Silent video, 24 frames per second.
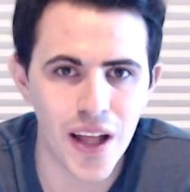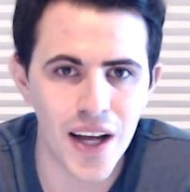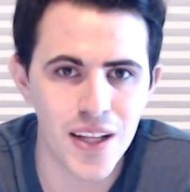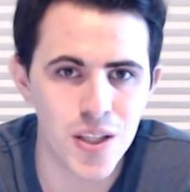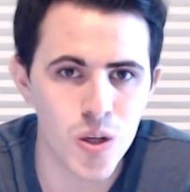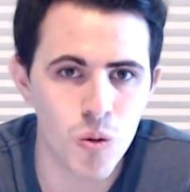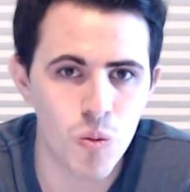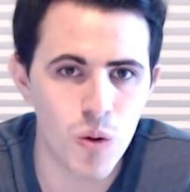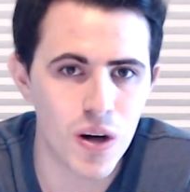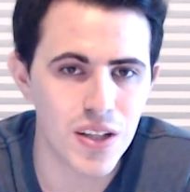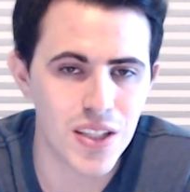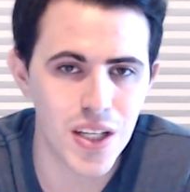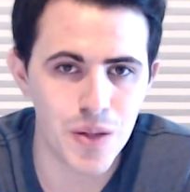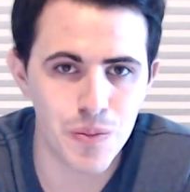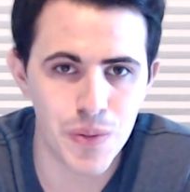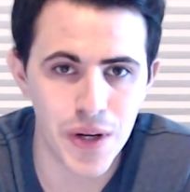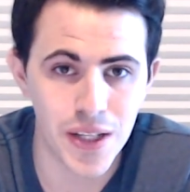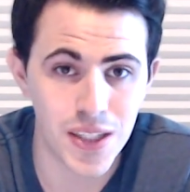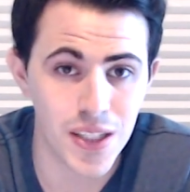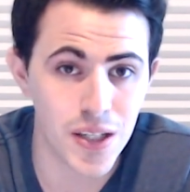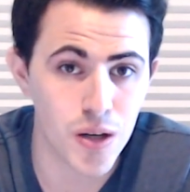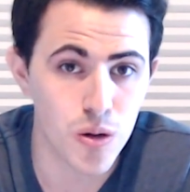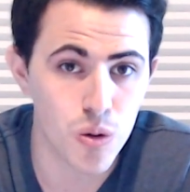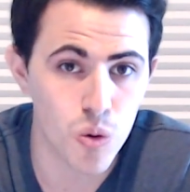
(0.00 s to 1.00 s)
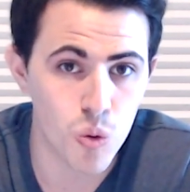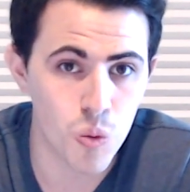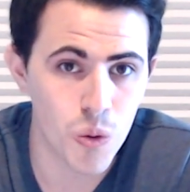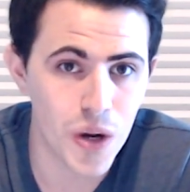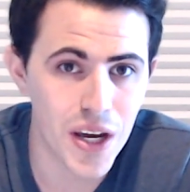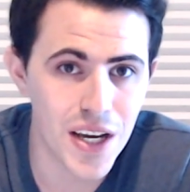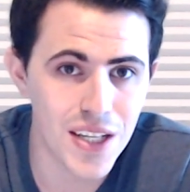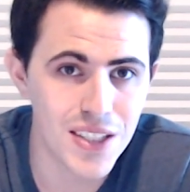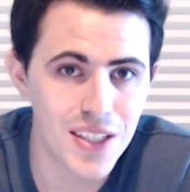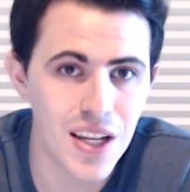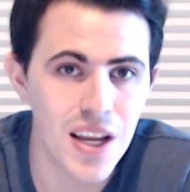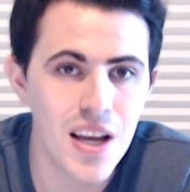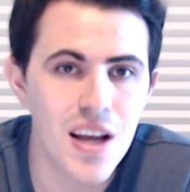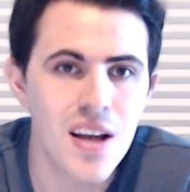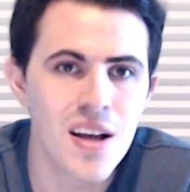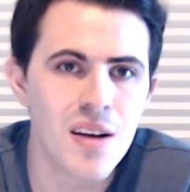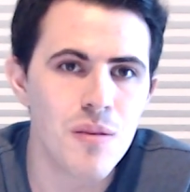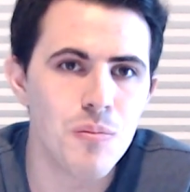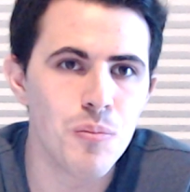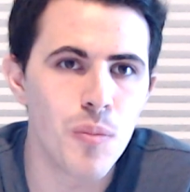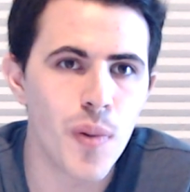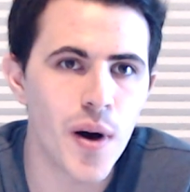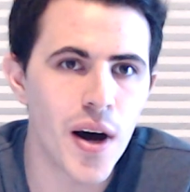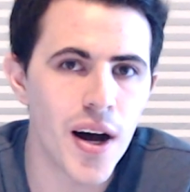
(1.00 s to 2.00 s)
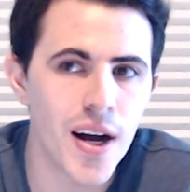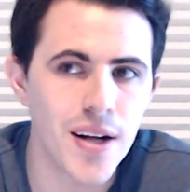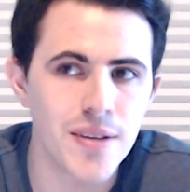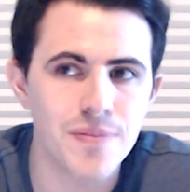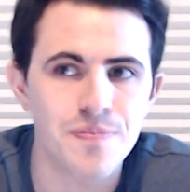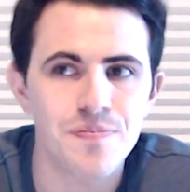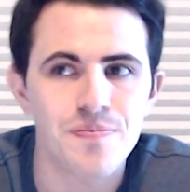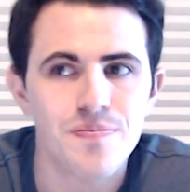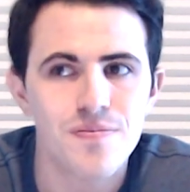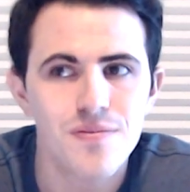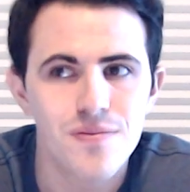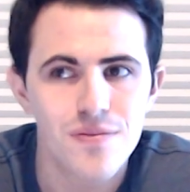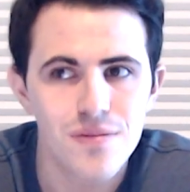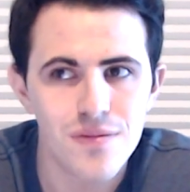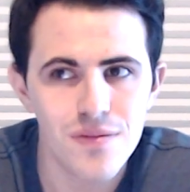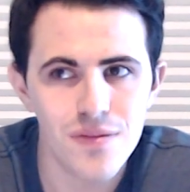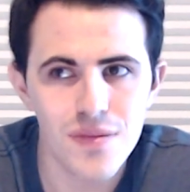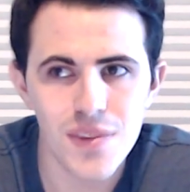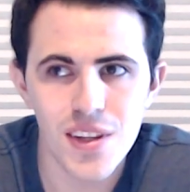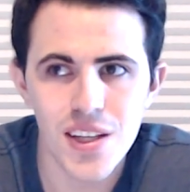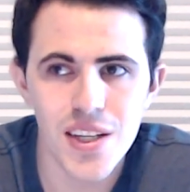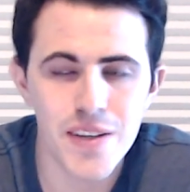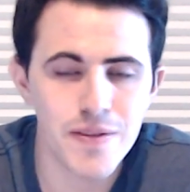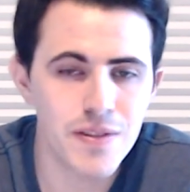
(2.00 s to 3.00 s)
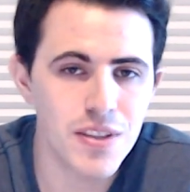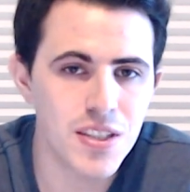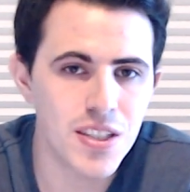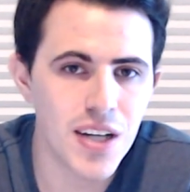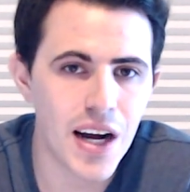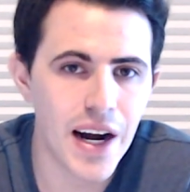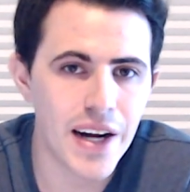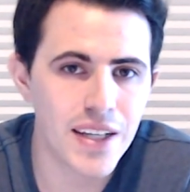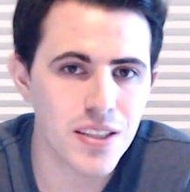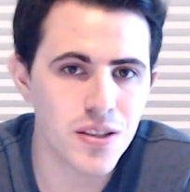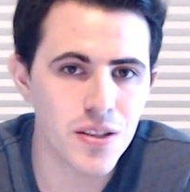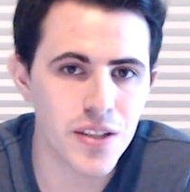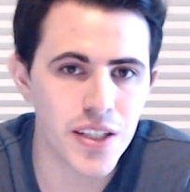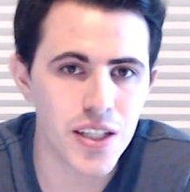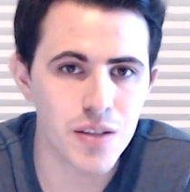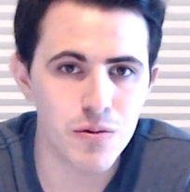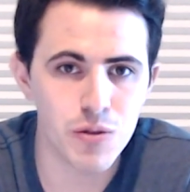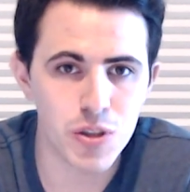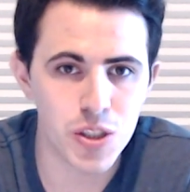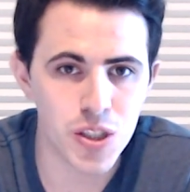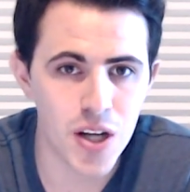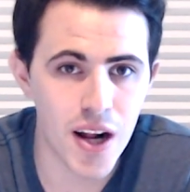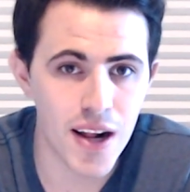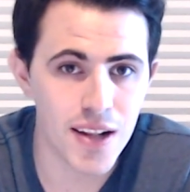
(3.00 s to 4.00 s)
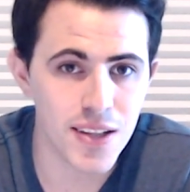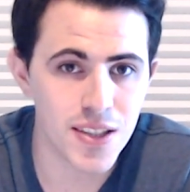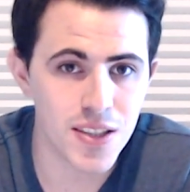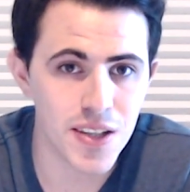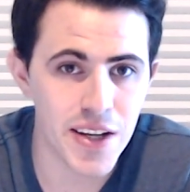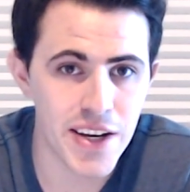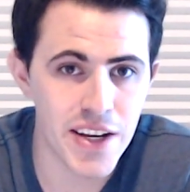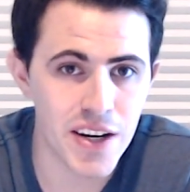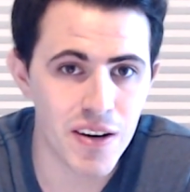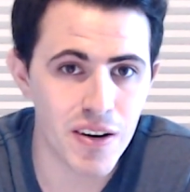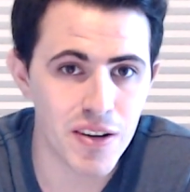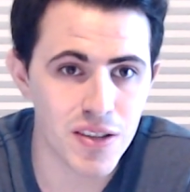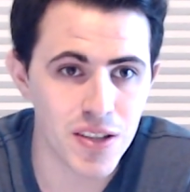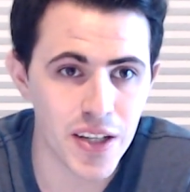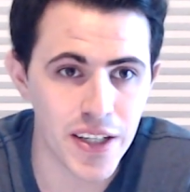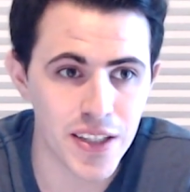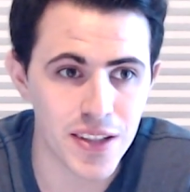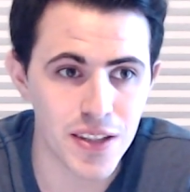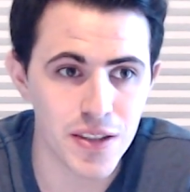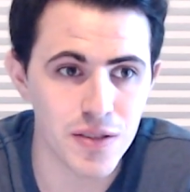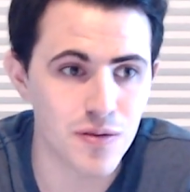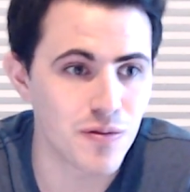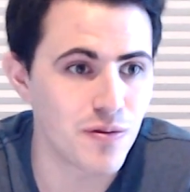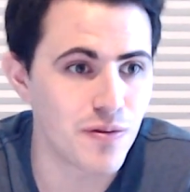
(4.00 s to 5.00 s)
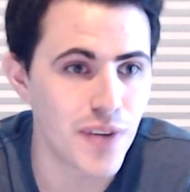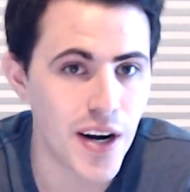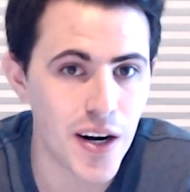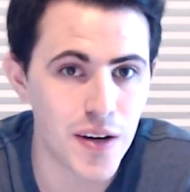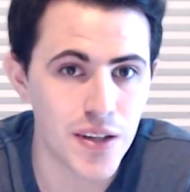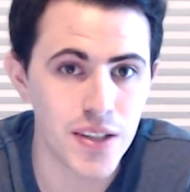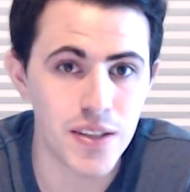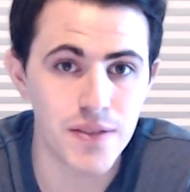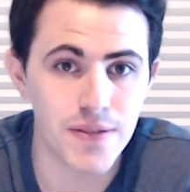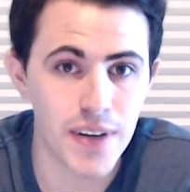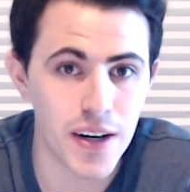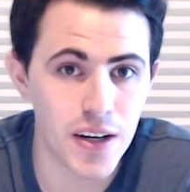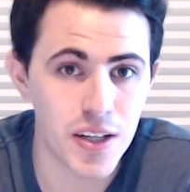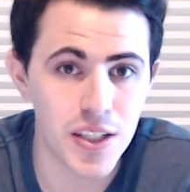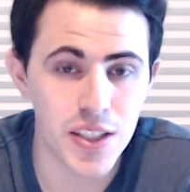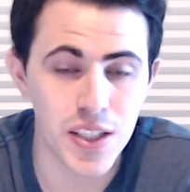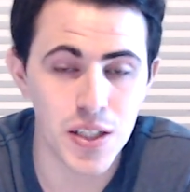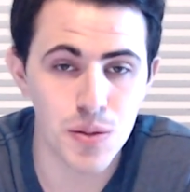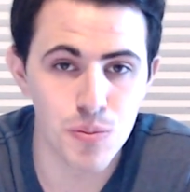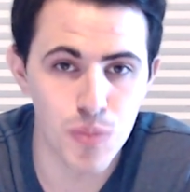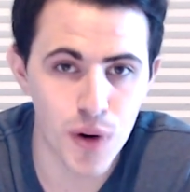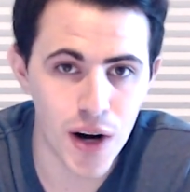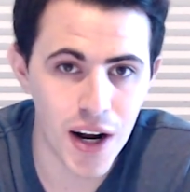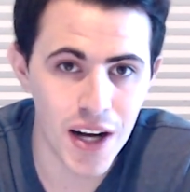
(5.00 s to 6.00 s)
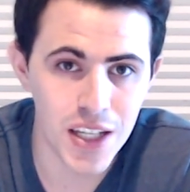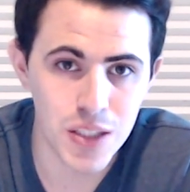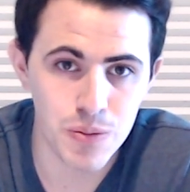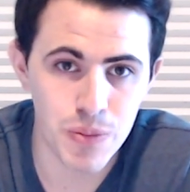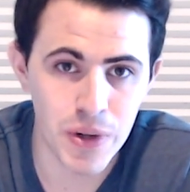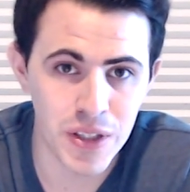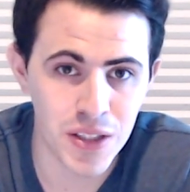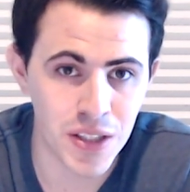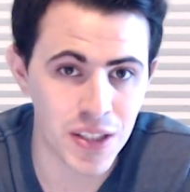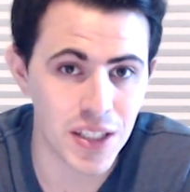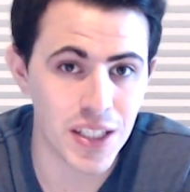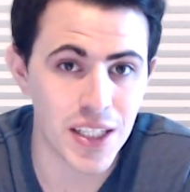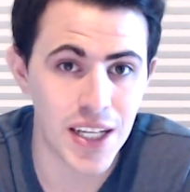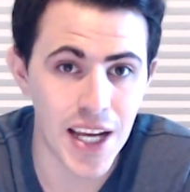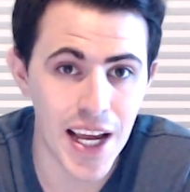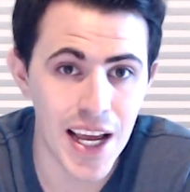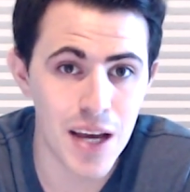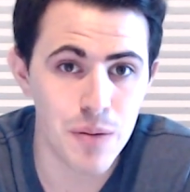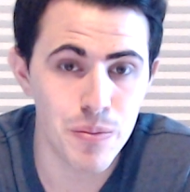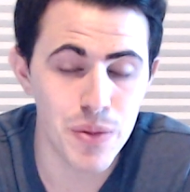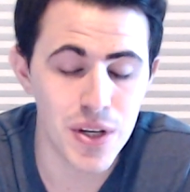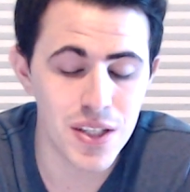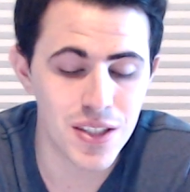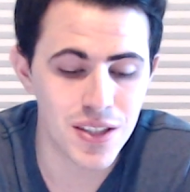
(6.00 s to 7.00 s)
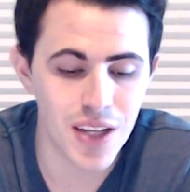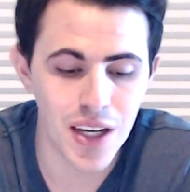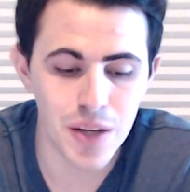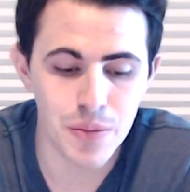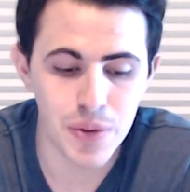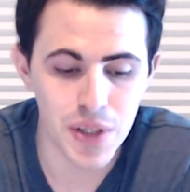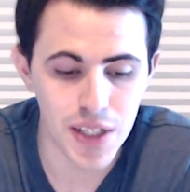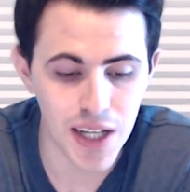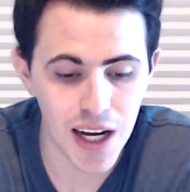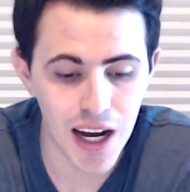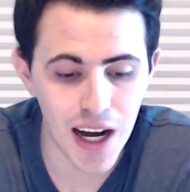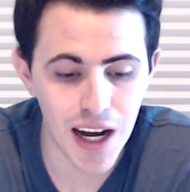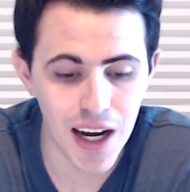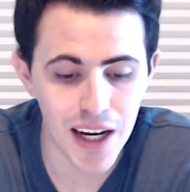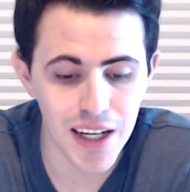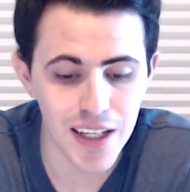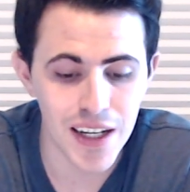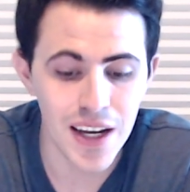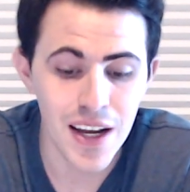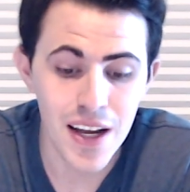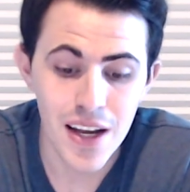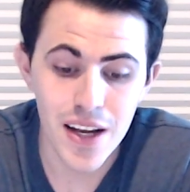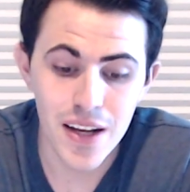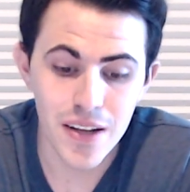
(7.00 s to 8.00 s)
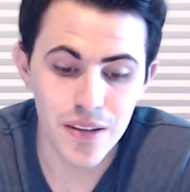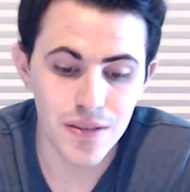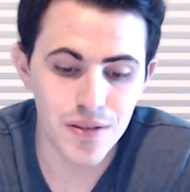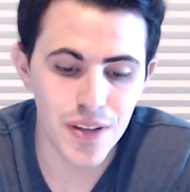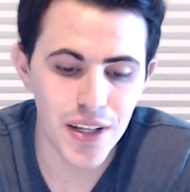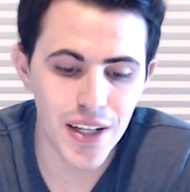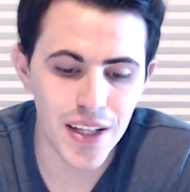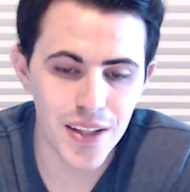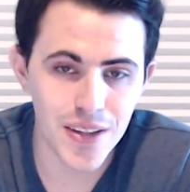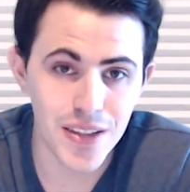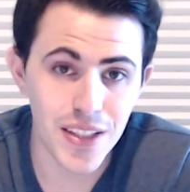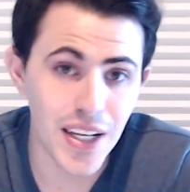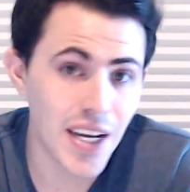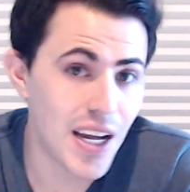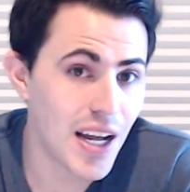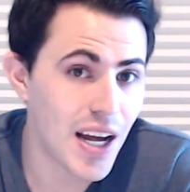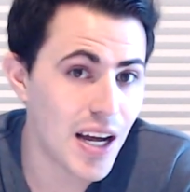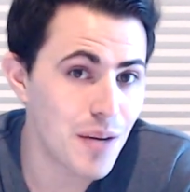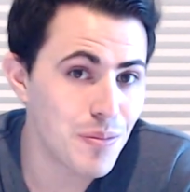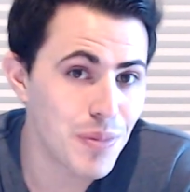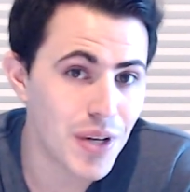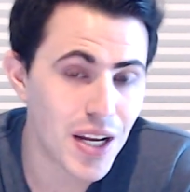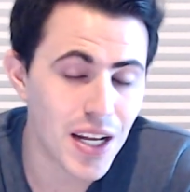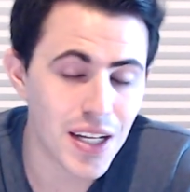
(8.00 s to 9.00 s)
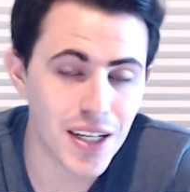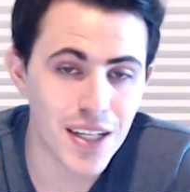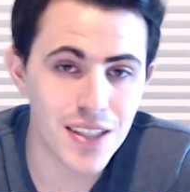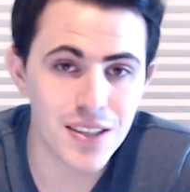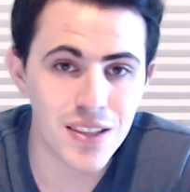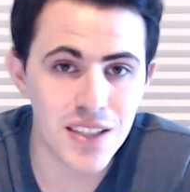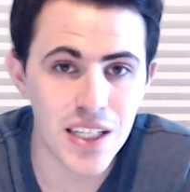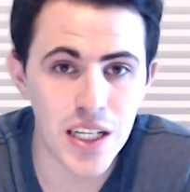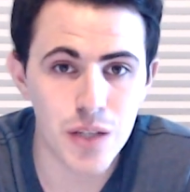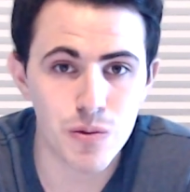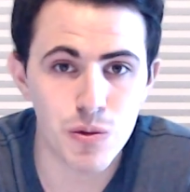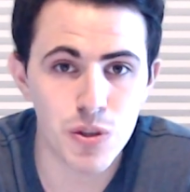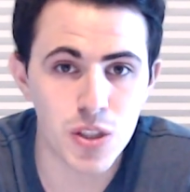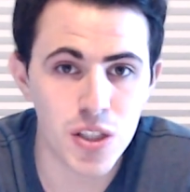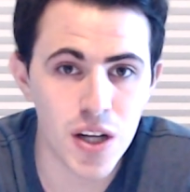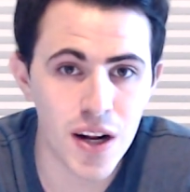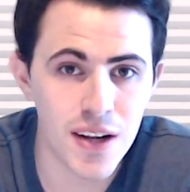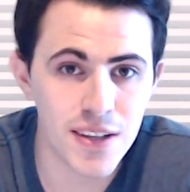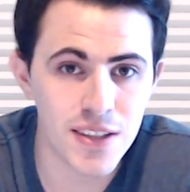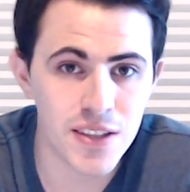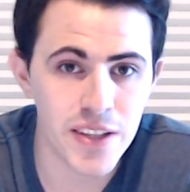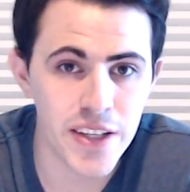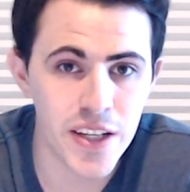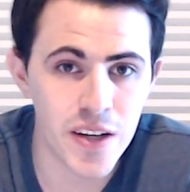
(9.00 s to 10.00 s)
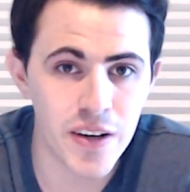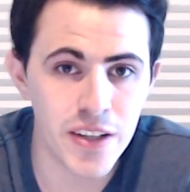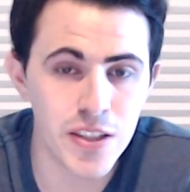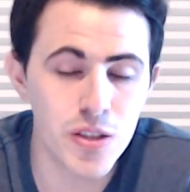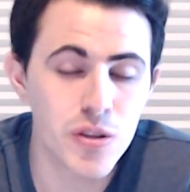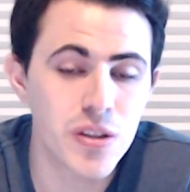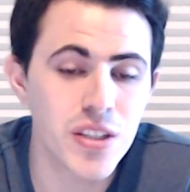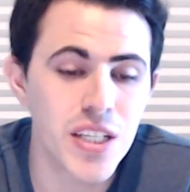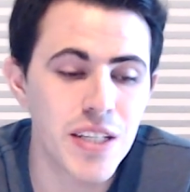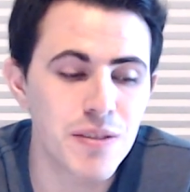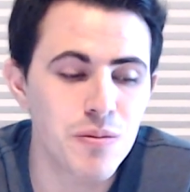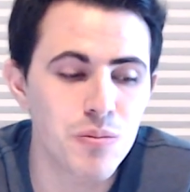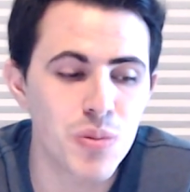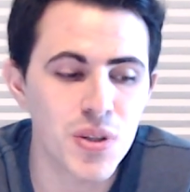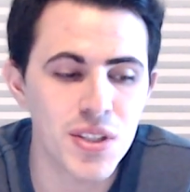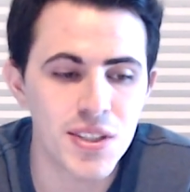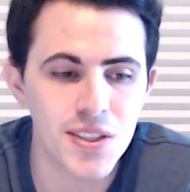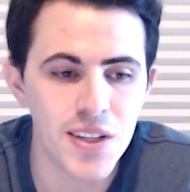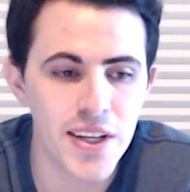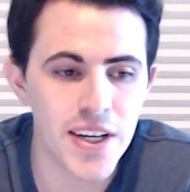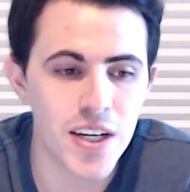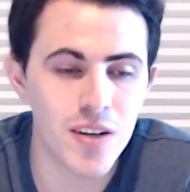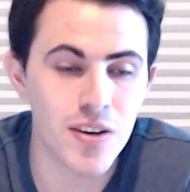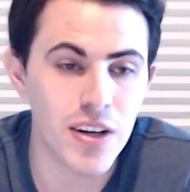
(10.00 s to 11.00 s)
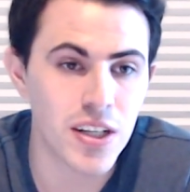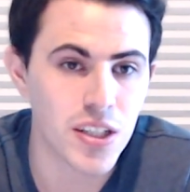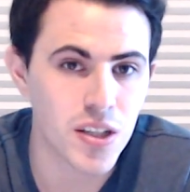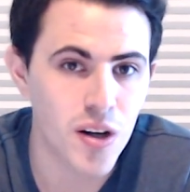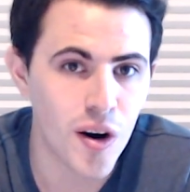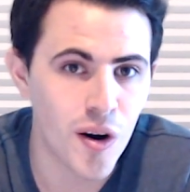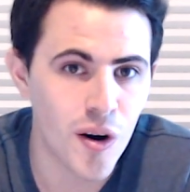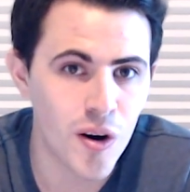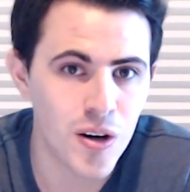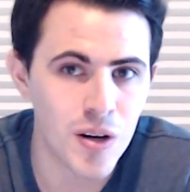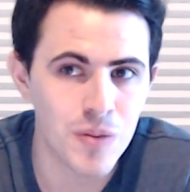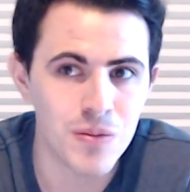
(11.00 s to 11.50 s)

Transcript: I don't want that pick to go to waste, but if the Giants look at Rashawn Slater as this very, very good prospect, a can't-miss type of guy, then yeah, I guess take Rashawn Slater. And you can even put Slater at guard.